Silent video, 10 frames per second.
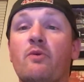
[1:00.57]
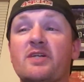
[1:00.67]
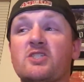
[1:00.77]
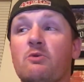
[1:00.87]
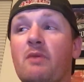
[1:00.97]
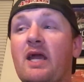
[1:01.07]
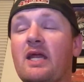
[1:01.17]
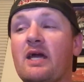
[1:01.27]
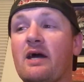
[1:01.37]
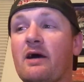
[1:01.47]

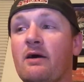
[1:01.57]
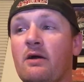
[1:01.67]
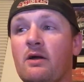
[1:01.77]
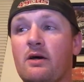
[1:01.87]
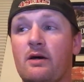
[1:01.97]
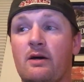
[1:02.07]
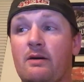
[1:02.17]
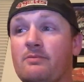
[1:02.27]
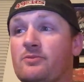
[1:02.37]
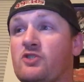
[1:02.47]
WrestleMania
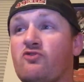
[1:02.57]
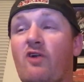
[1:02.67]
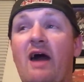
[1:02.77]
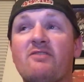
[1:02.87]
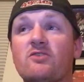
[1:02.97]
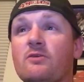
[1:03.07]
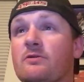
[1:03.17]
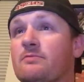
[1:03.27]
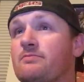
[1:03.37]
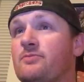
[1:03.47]
um,
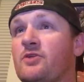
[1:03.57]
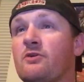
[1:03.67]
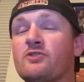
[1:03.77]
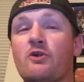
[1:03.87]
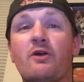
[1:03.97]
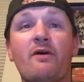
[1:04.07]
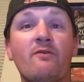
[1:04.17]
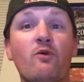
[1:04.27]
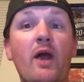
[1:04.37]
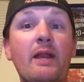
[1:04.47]
travel. You know, sort
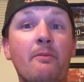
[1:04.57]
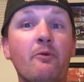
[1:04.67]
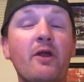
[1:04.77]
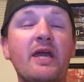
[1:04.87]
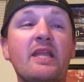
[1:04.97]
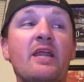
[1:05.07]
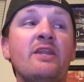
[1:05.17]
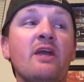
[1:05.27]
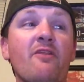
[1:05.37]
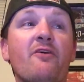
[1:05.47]
of a way to bring in
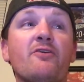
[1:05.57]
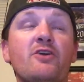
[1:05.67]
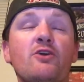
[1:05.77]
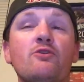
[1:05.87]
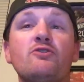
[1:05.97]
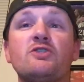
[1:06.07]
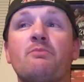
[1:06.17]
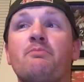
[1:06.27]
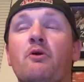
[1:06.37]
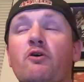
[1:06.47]
another huge
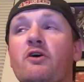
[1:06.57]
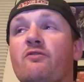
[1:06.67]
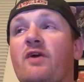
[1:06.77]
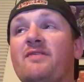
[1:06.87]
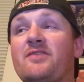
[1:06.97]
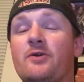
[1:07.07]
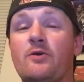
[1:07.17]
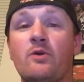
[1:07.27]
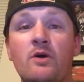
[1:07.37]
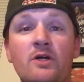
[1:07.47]
bulk of
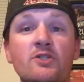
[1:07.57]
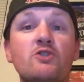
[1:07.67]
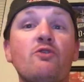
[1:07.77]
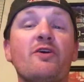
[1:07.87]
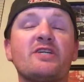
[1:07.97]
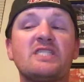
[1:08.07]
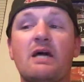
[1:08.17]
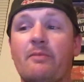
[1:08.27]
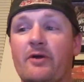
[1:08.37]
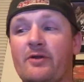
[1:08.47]
revenue to their
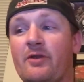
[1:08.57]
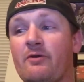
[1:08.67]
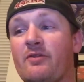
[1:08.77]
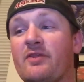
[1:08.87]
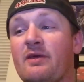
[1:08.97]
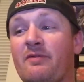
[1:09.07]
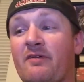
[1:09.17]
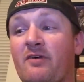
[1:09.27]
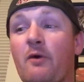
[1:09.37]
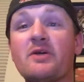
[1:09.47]
summer. You know, they,
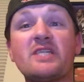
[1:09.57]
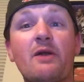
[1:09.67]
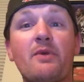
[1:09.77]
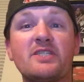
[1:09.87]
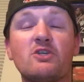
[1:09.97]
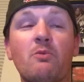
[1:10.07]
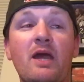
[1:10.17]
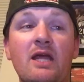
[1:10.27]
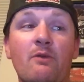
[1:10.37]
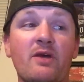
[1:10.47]
have always had
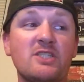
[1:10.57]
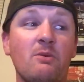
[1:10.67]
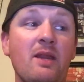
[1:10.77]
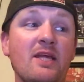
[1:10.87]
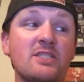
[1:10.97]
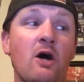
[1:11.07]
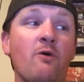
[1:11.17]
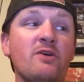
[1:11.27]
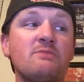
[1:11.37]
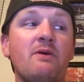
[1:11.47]
WrestleMania. WrestleMania has
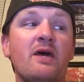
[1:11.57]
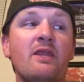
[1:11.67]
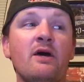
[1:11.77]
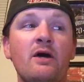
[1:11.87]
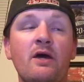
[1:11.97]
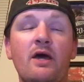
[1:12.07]
always been